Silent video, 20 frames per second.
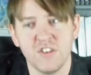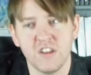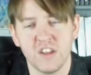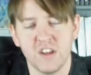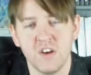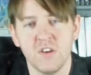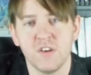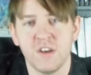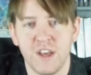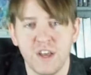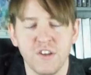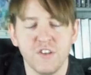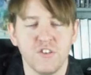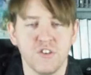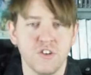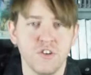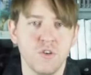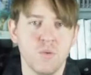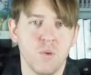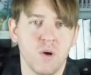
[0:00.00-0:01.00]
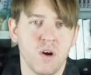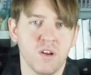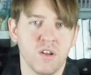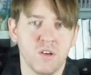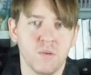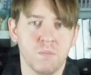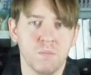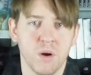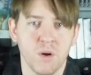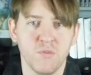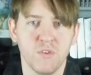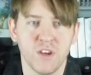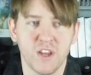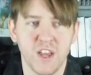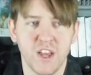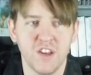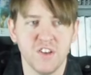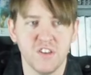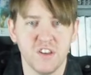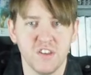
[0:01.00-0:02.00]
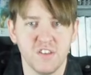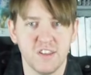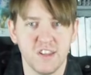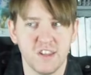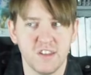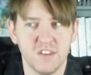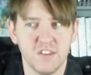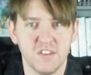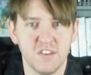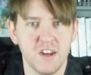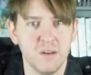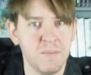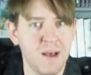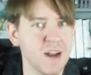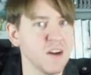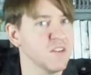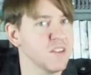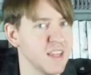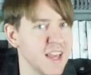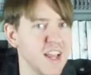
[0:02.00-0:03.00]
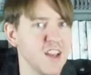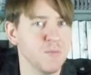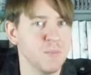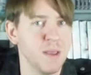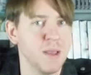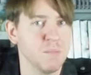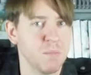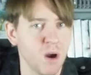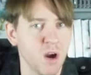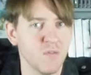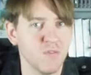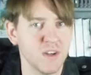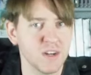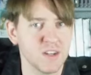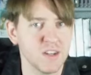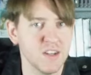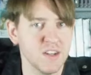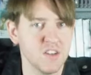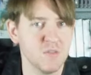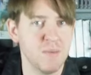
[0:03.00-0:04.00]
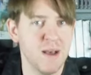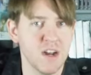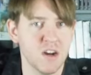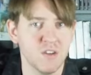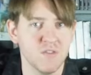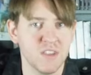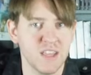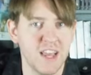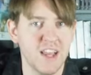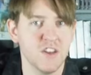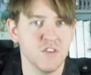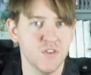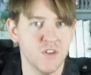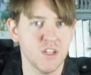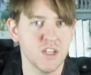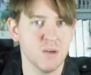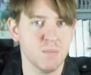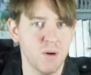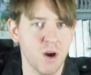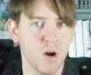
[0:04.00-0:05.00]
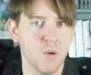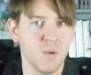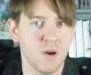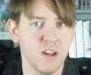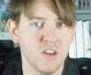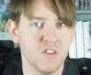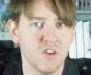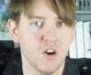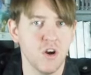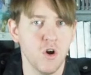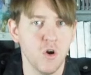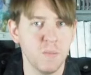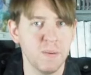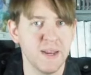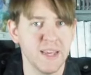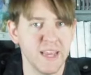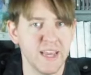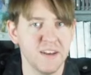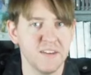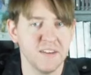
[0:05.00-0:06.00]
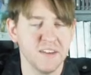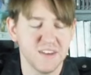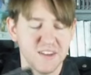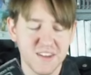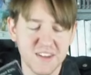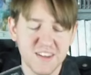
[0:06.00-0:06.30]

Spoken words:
It's like, okay, so you want a perfect case then? It's like, it's not a matter of the case being perfect. It's a matter of the case falling apart when I start opening it.